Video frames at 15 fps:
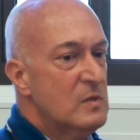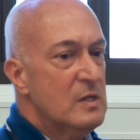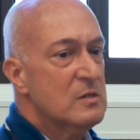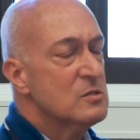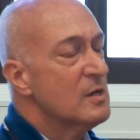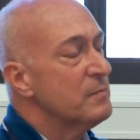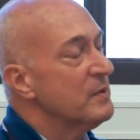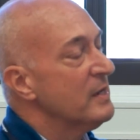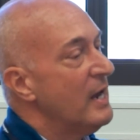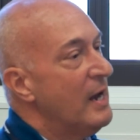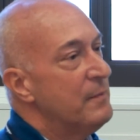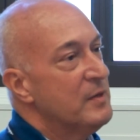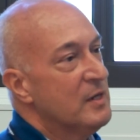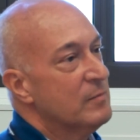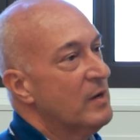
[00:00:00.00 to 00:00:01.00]
something
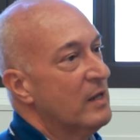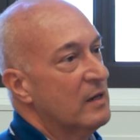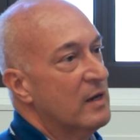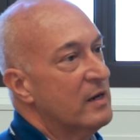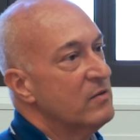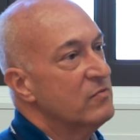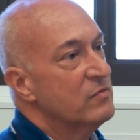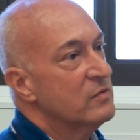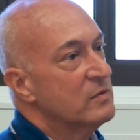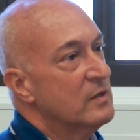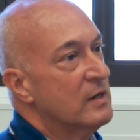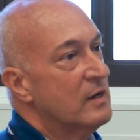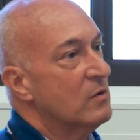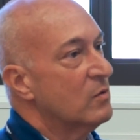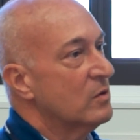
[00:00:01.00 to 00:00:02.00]
happening in my life
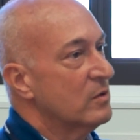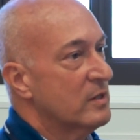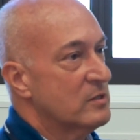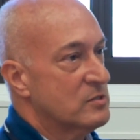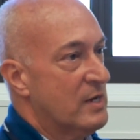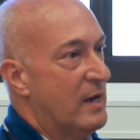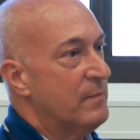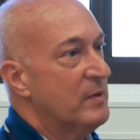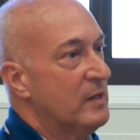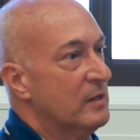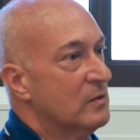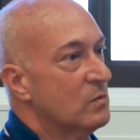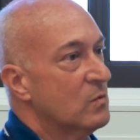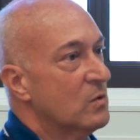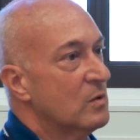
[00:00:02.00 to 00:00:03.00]
or that's happening
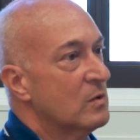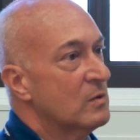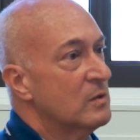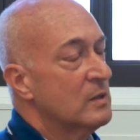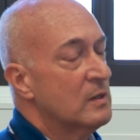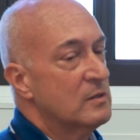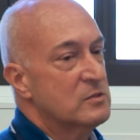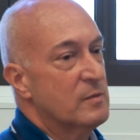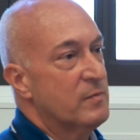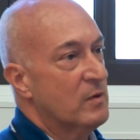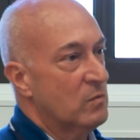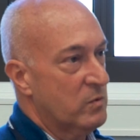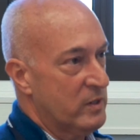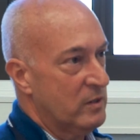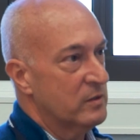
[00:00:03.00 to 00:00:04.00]
in the world,
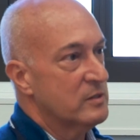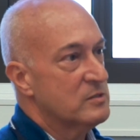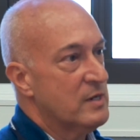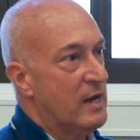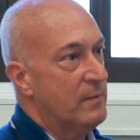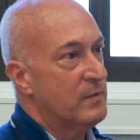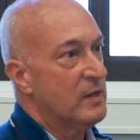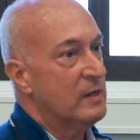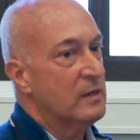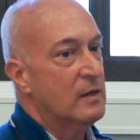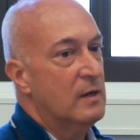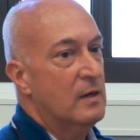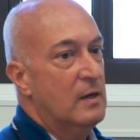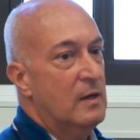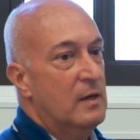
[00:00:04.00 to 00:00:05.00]
something real that's happening,
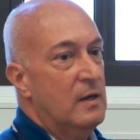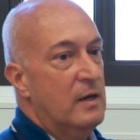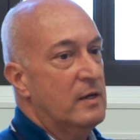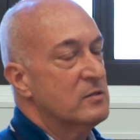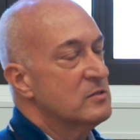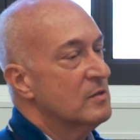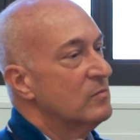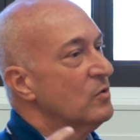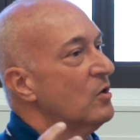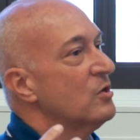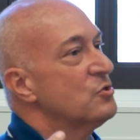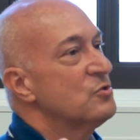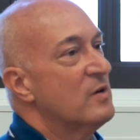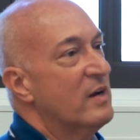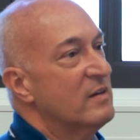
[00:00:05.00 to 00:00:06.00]
and some
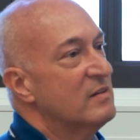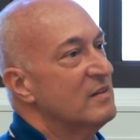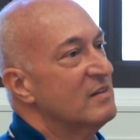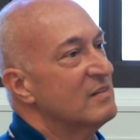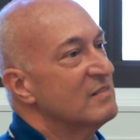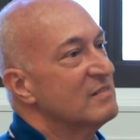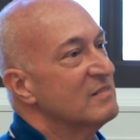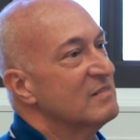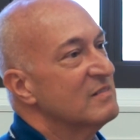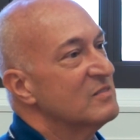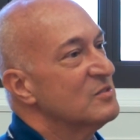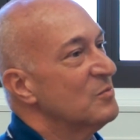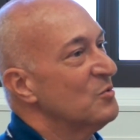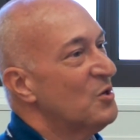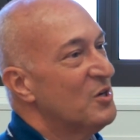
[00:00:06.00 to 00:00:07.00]
larger idea.
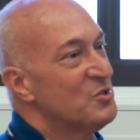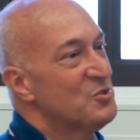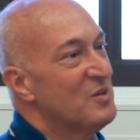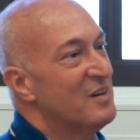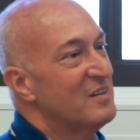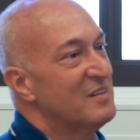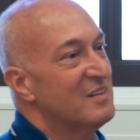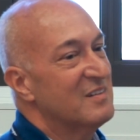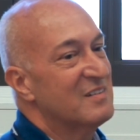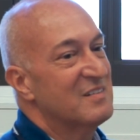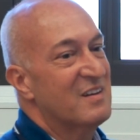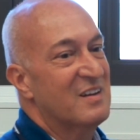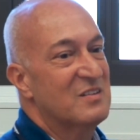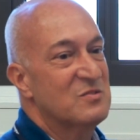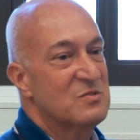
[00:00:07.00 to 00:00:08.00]

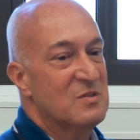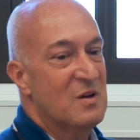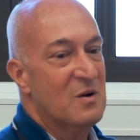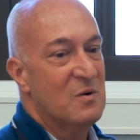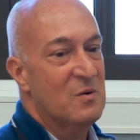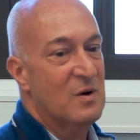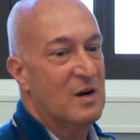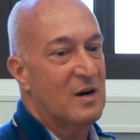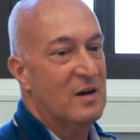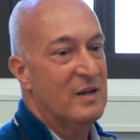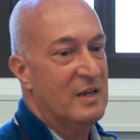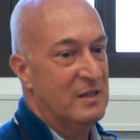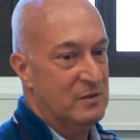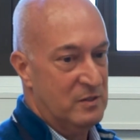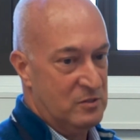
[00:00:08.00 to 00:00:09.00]
And so
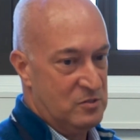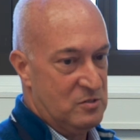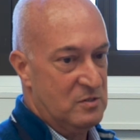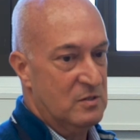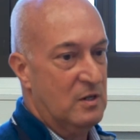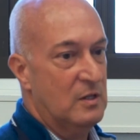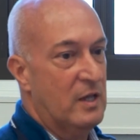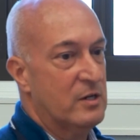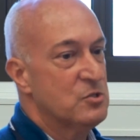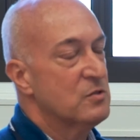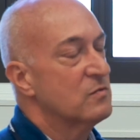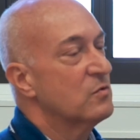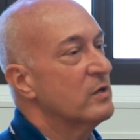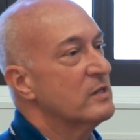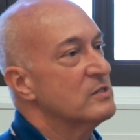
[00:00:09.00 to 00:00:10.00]
in this
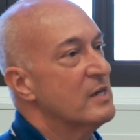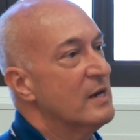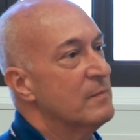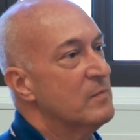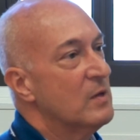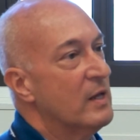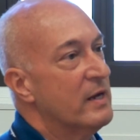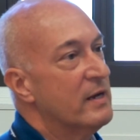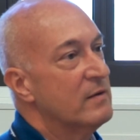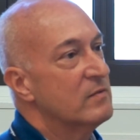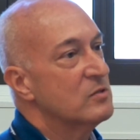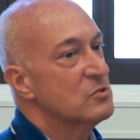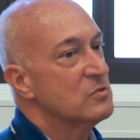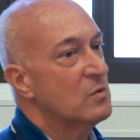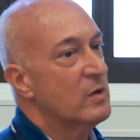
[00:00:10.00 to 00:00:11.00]
collection, for example, I have
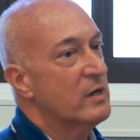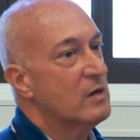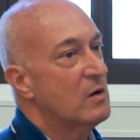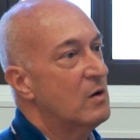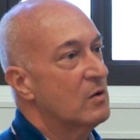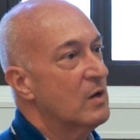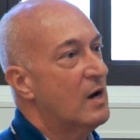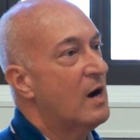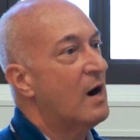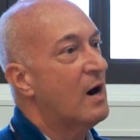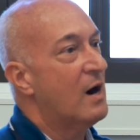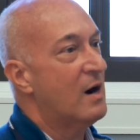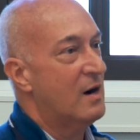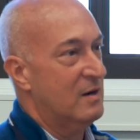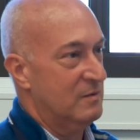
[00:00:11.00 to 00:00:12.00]
a story called
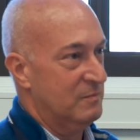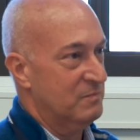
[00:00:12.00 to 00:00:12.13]
Awe,